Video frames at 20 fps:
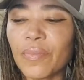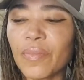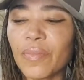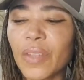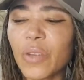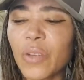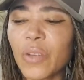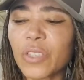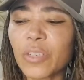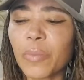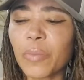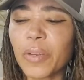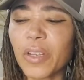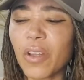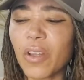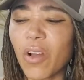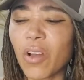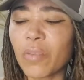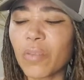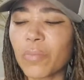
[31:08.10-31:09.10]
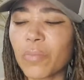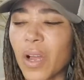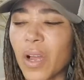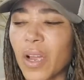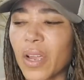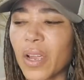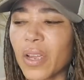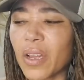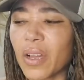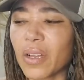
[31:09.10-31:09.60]
Or somebody on
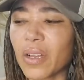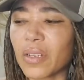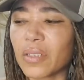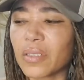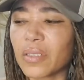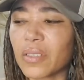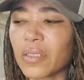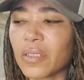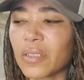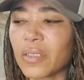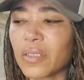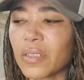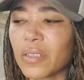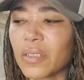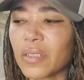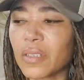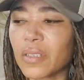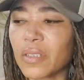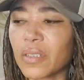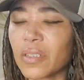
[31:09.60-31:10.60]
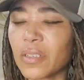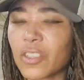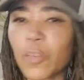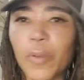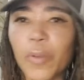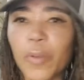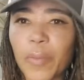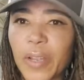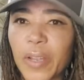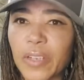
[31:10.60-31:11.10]
my, uh,
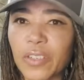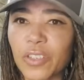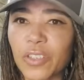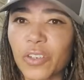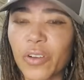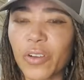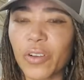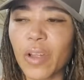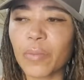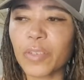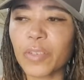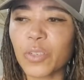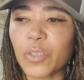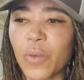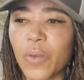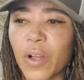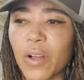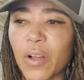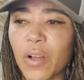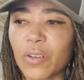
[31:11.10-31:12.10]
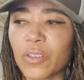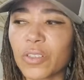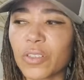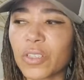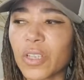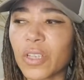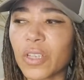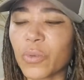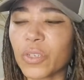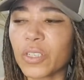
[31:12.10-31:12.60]
somebody on my Instagram as well who
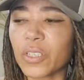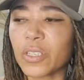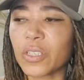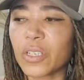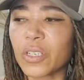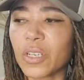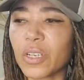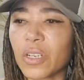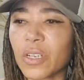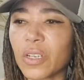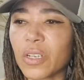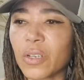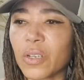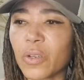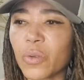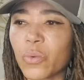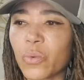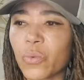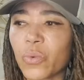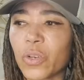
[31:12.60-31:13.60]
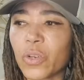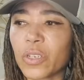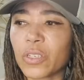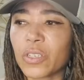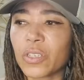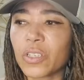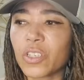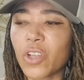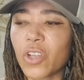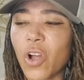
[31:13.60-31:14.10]
said was,
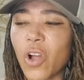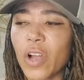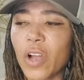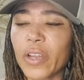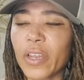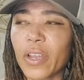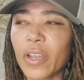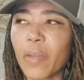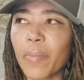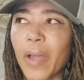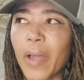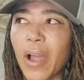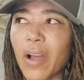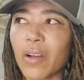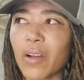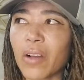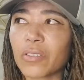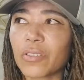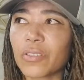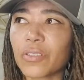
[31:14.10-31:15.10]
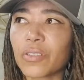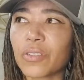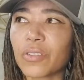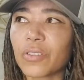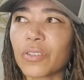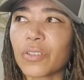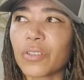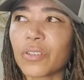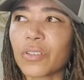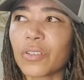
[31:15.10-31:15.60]
was talking about
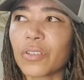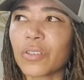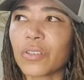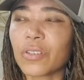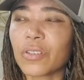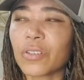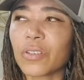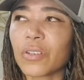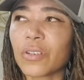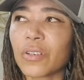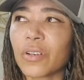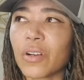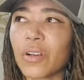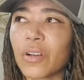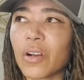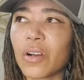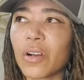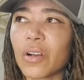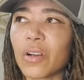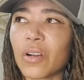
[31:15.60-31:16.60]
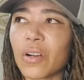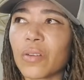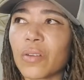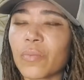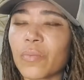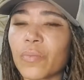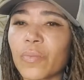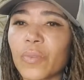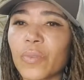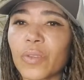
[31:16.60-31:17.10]

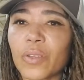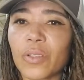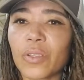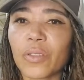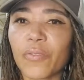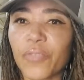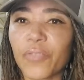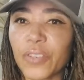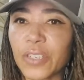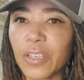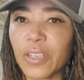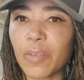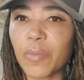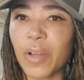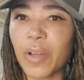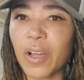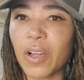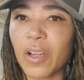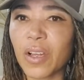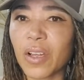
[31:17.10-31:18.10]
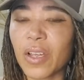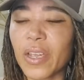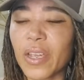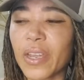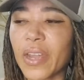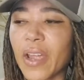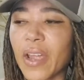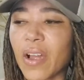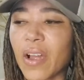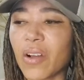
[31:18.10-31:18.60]
um, lymphedema and
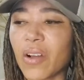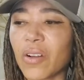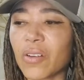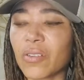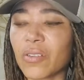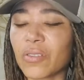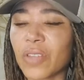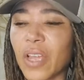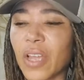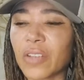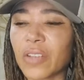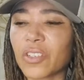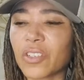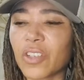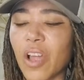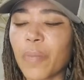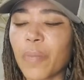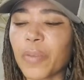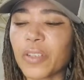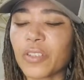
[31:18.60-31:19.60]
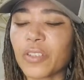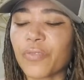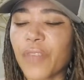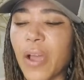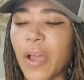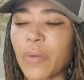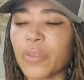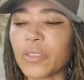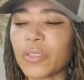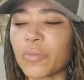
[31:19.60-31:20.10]
how they had to stop because the
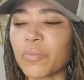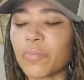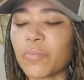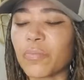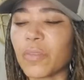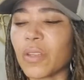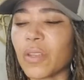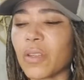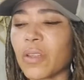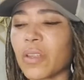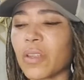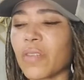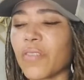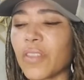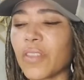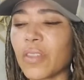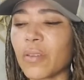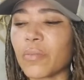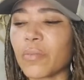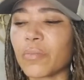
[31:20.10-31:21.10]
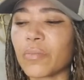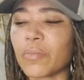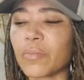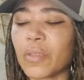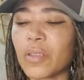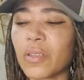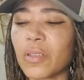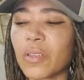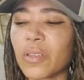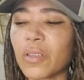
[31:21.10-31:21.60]
fat was giving them,
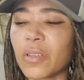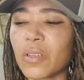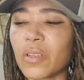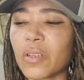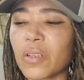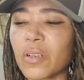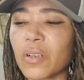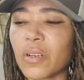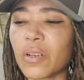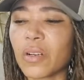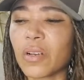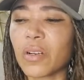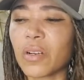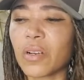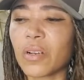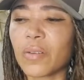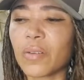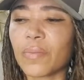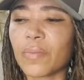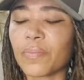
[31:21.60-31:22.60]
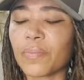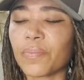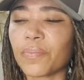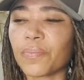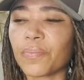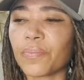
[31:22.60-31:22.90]
um,